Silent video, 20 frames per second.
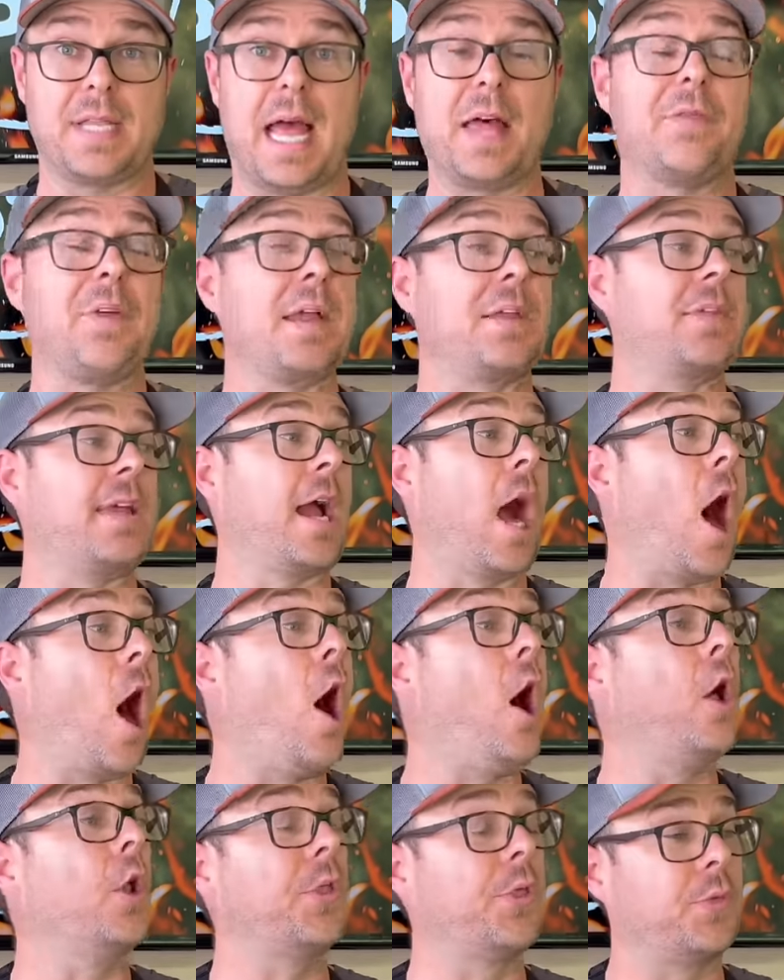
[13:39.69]
I think they
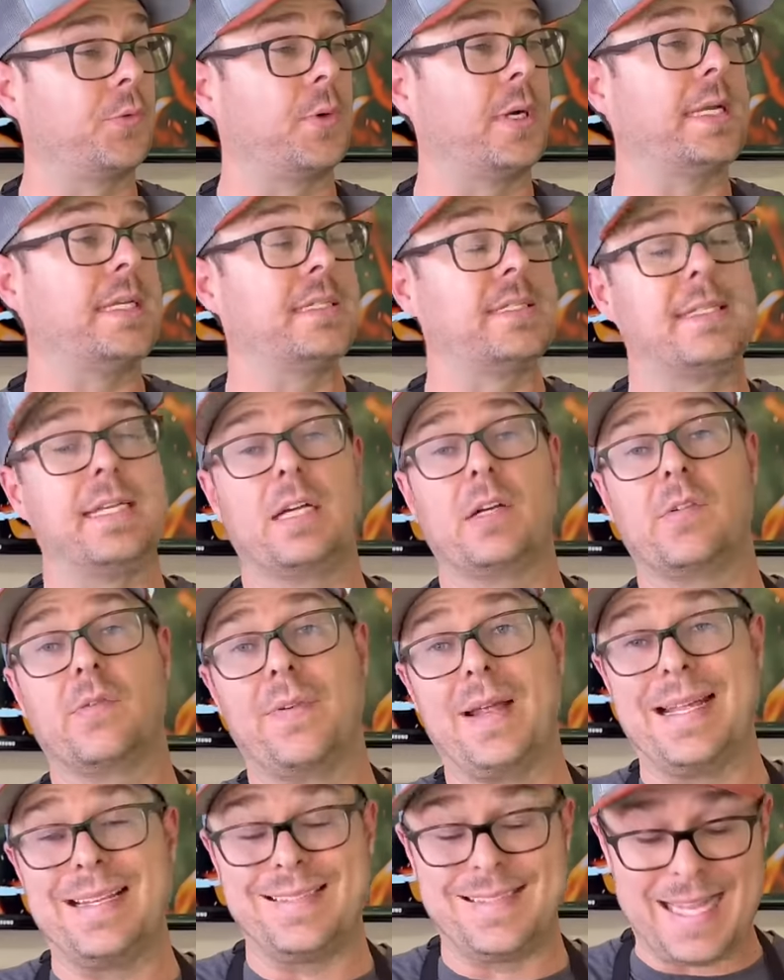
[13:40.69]
all three sear
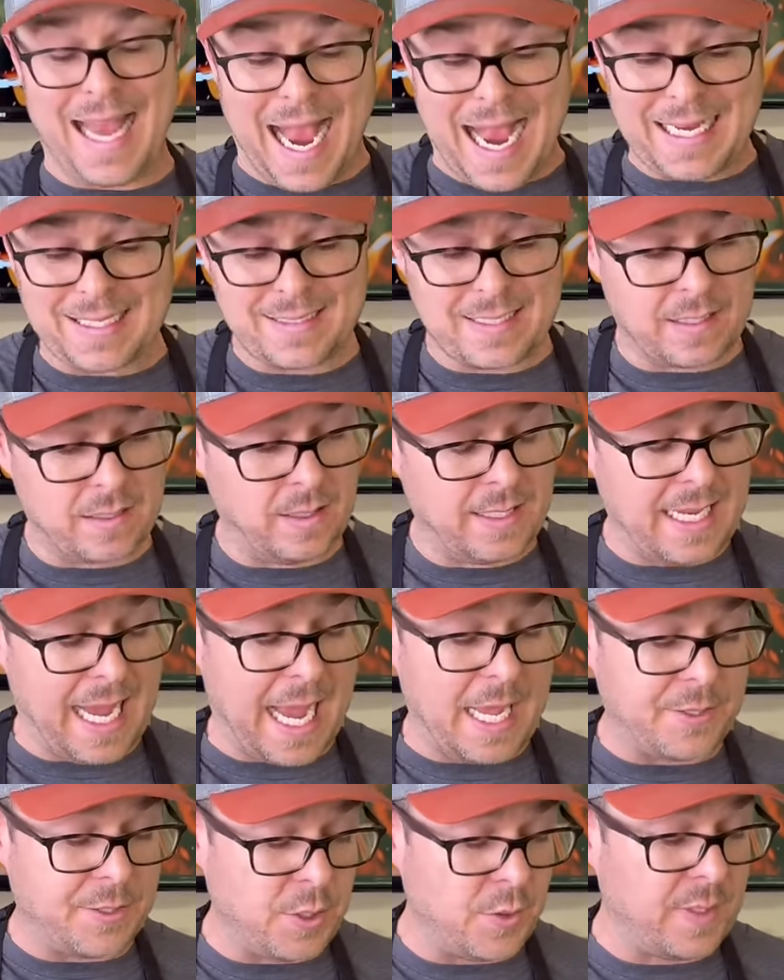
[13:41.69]
fantastically.
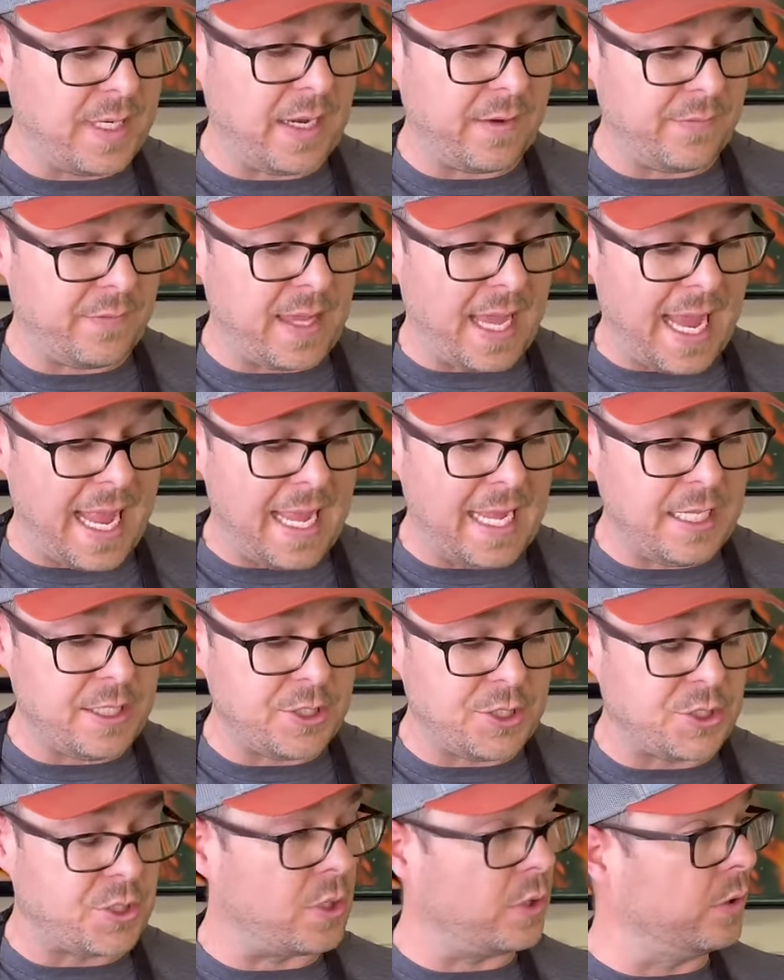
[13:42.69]
I do give the
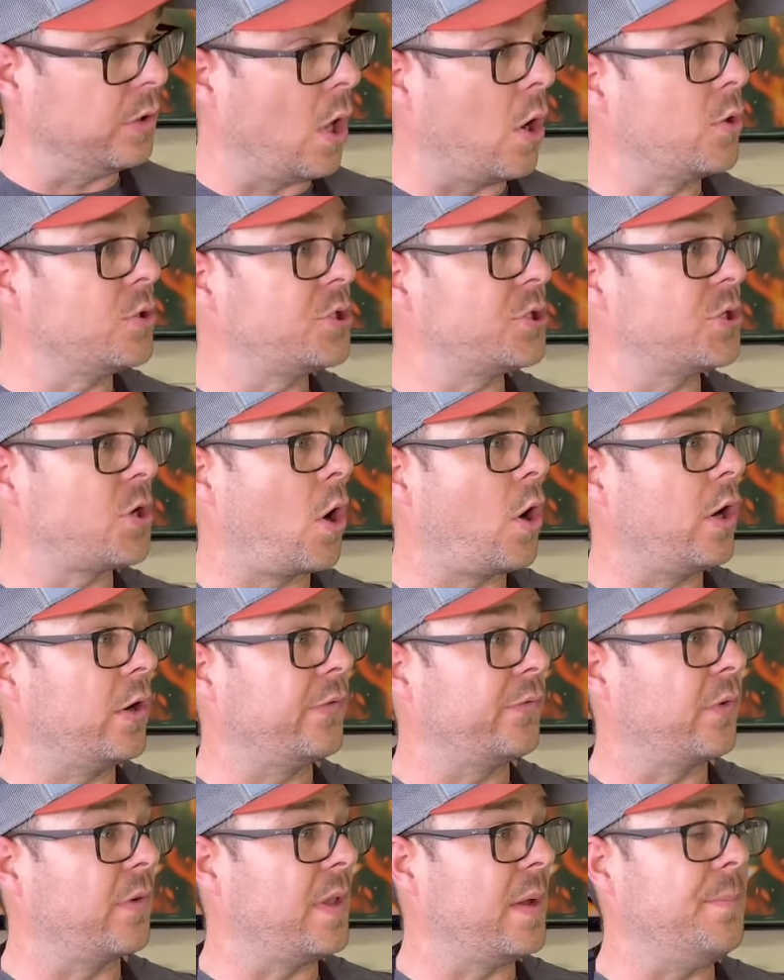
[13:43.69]
edge to Lone Star
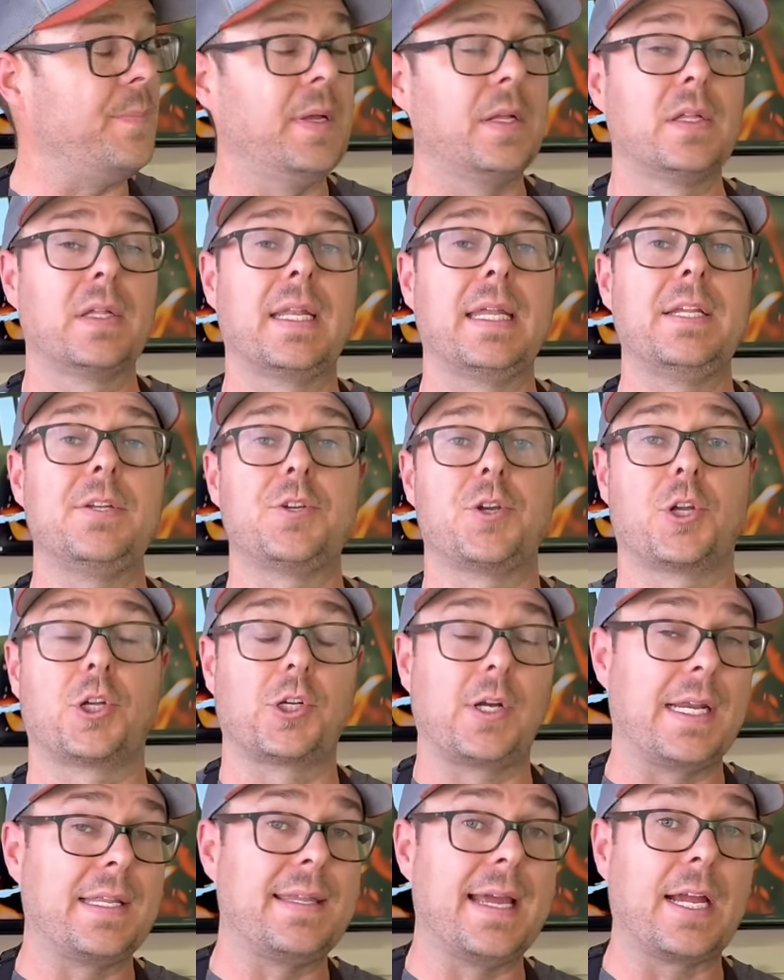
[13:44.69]
for the ability to
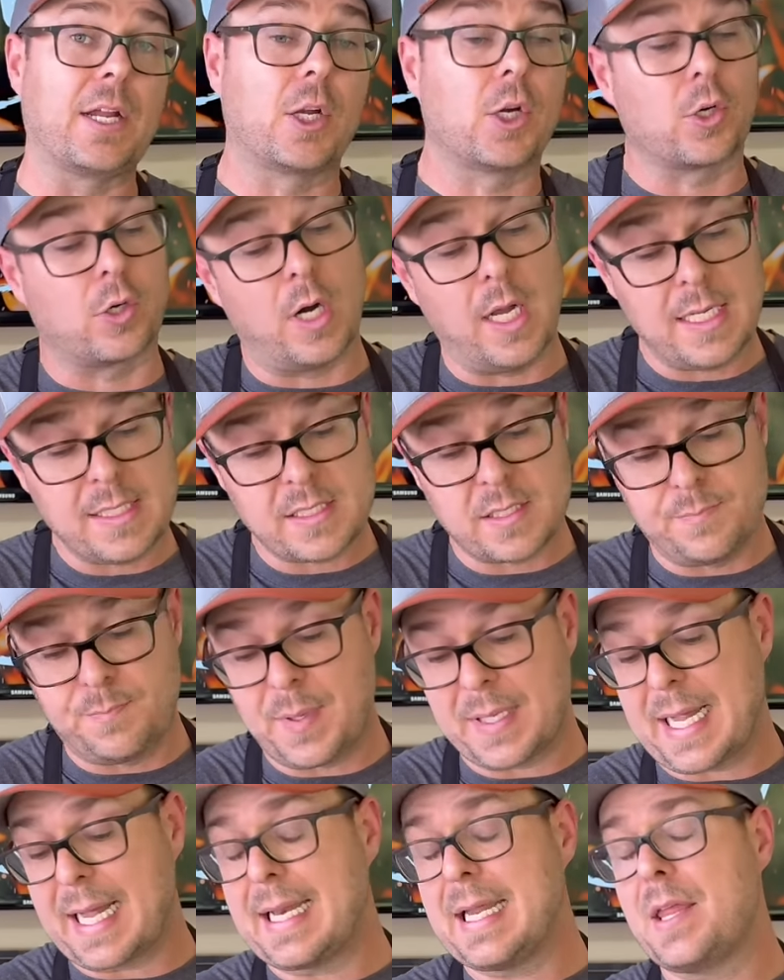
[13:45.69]
create that crust,
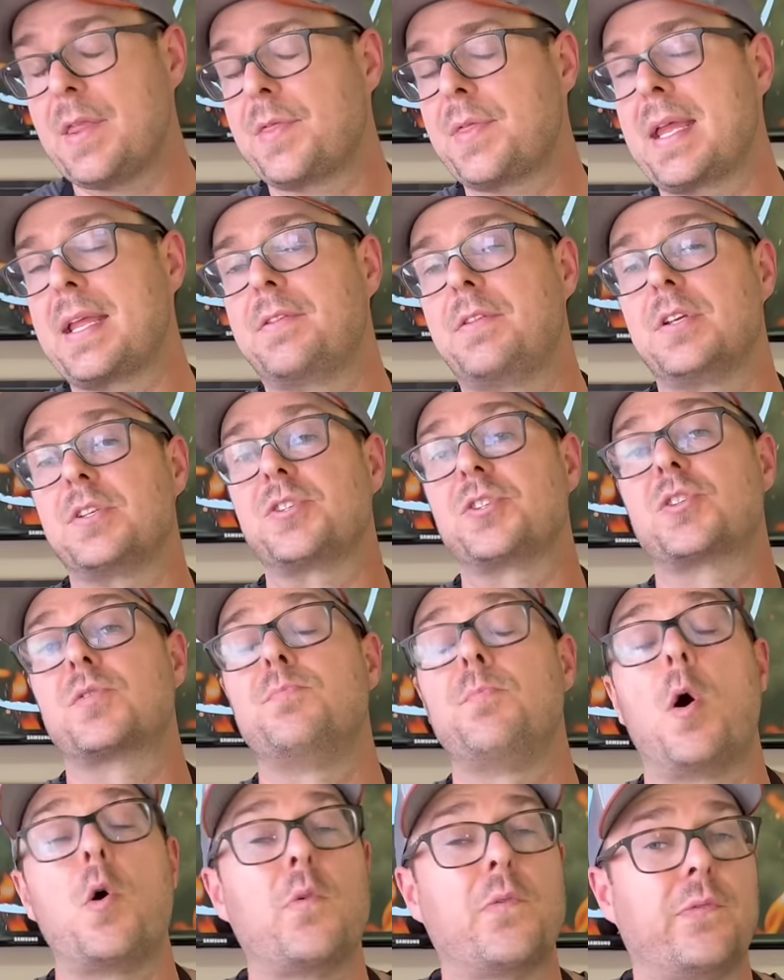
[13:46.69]
but I didn't think the
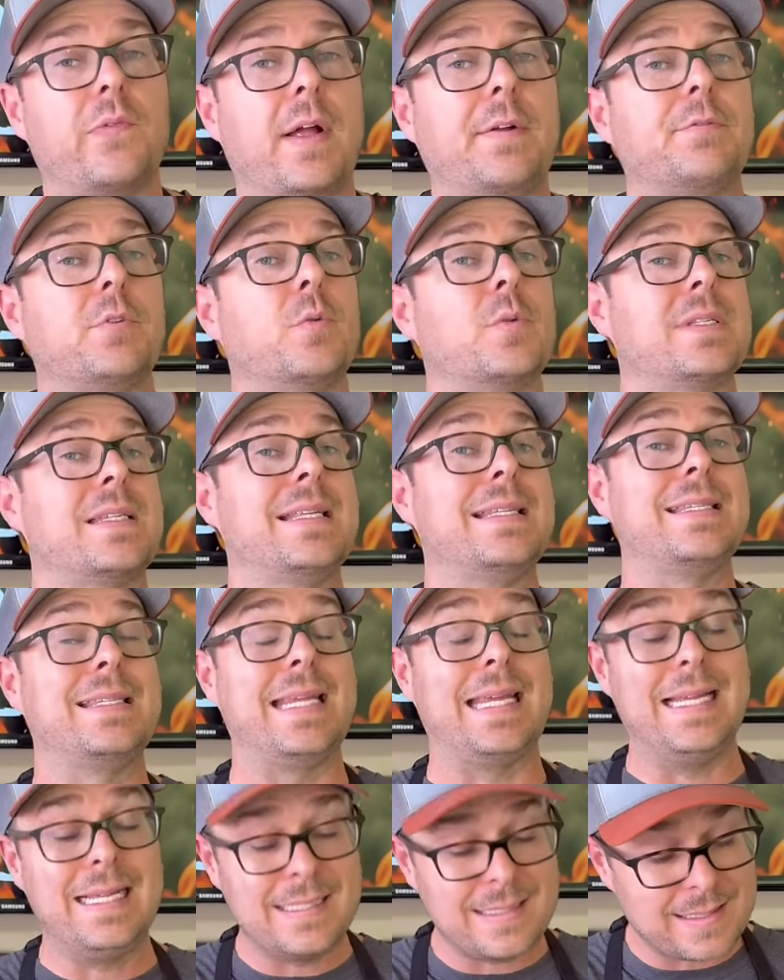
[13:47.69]
smoke flavor was
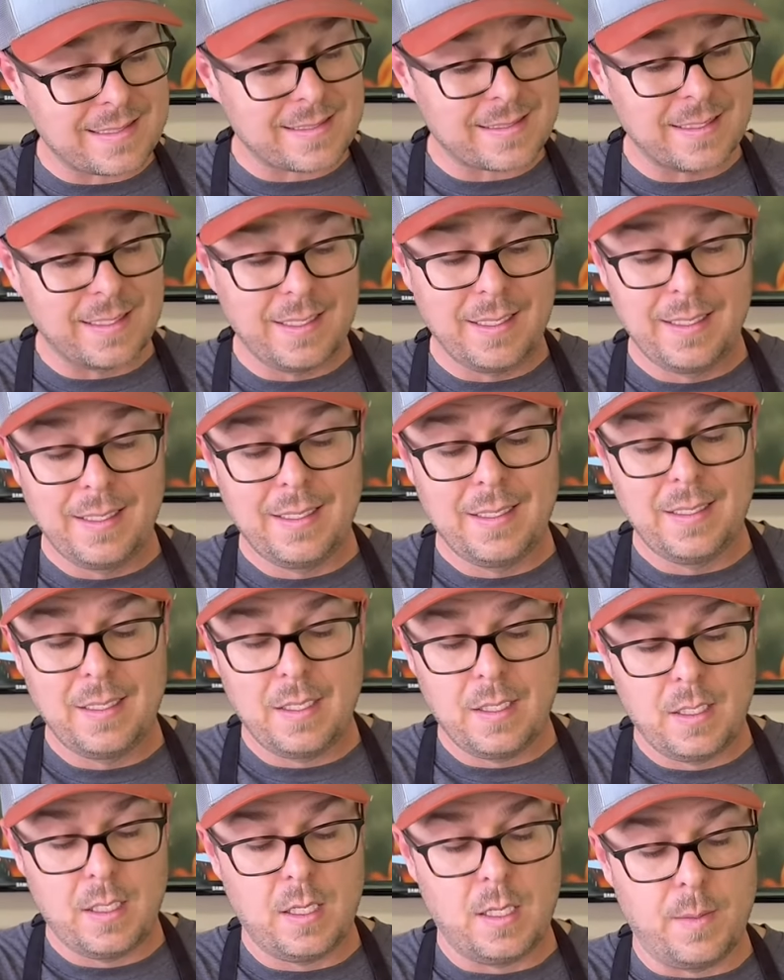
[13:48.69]
intense.
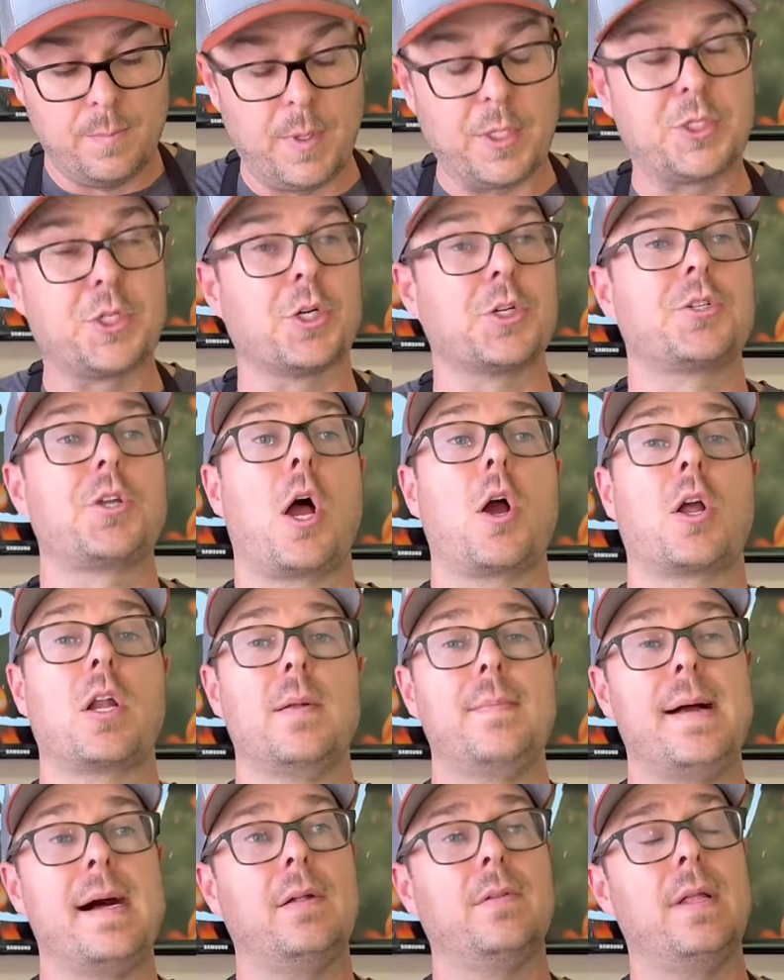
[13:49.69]
Yeah. But you're talking
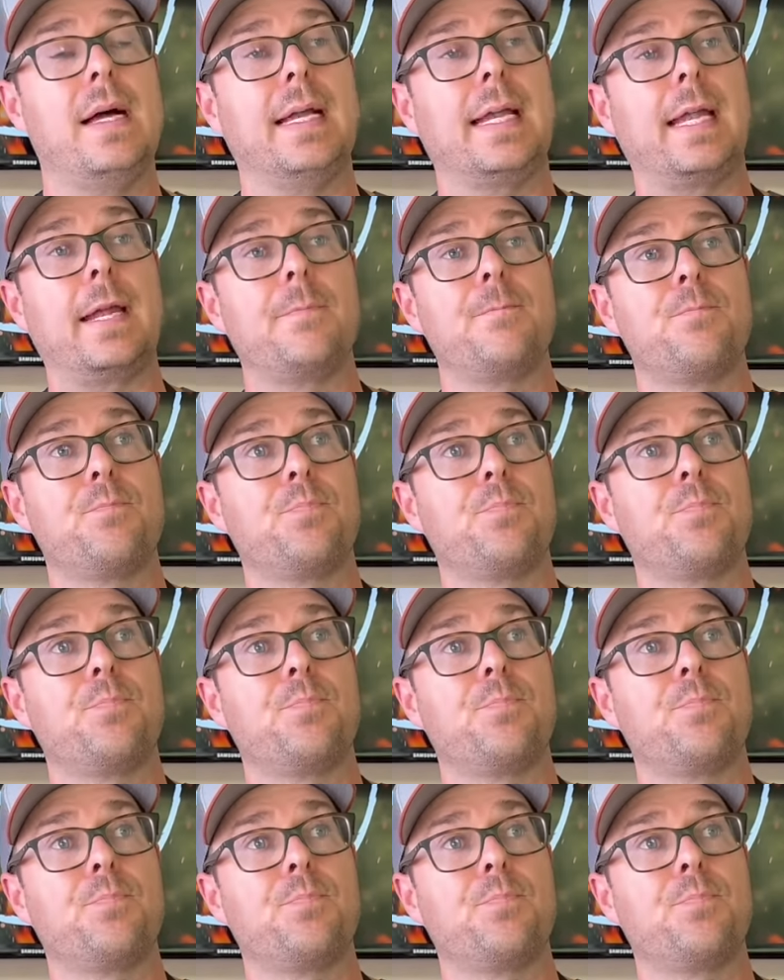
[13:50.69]
about like